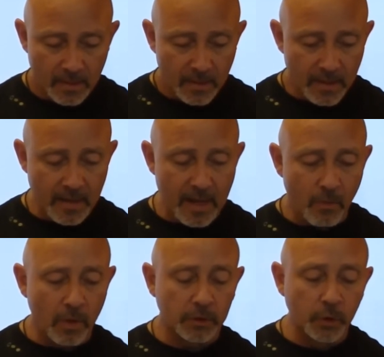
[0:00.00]
And now
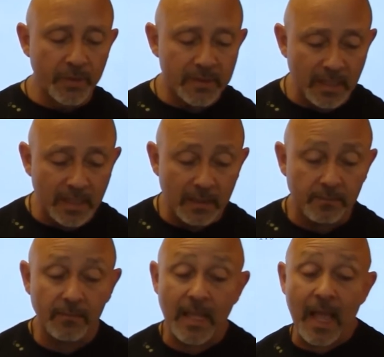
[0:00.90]
what do we see?
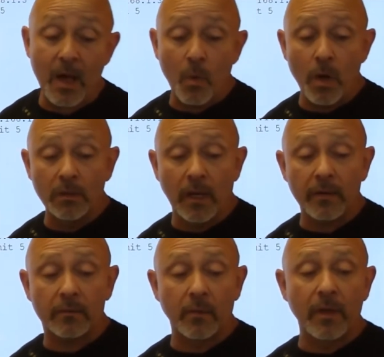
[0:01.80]
Now 1.3
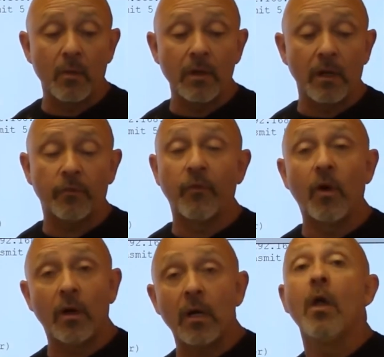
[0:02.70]
and
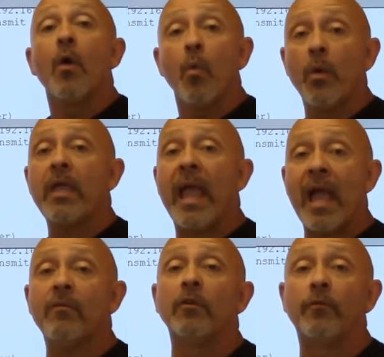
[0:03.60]
1.4, we
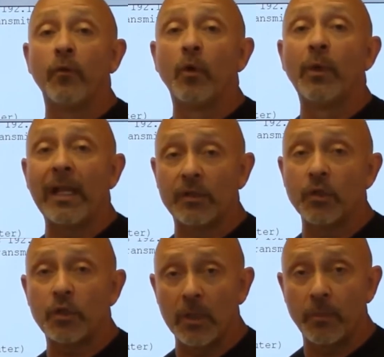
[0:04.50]
have a full
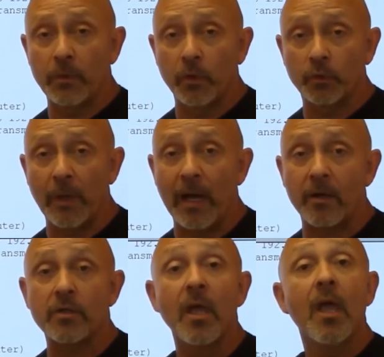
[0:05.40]
relationship with those
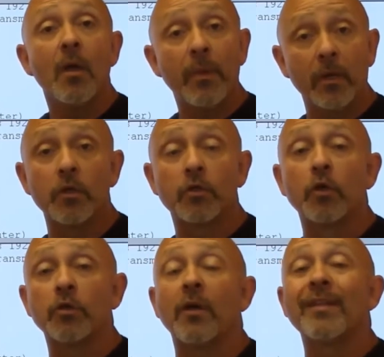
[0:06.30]
routers because
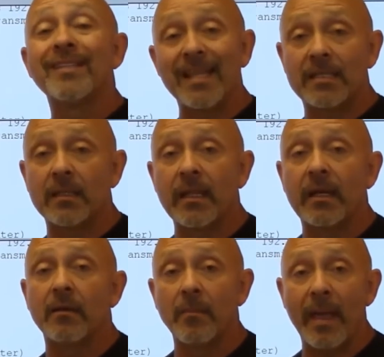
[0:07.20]
those are the
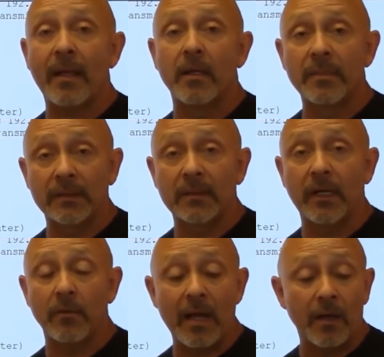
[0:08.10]
designator and backup
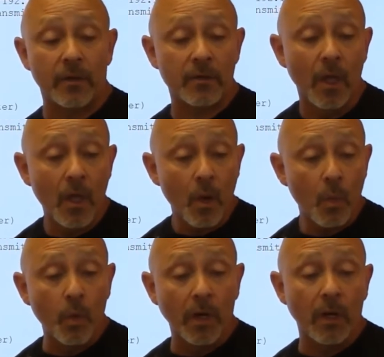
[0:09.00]
designated routers.
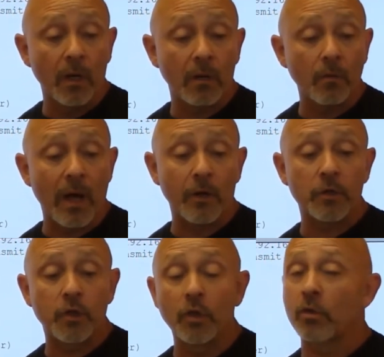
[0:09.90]
Where router
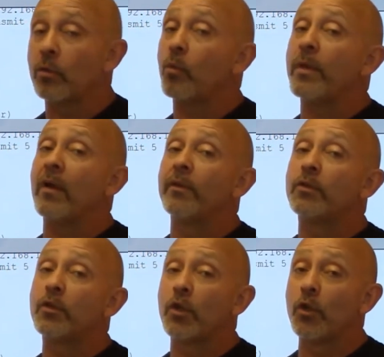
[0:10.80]
2, we have a
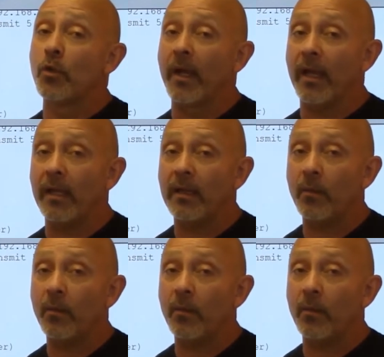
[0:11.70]
two-way.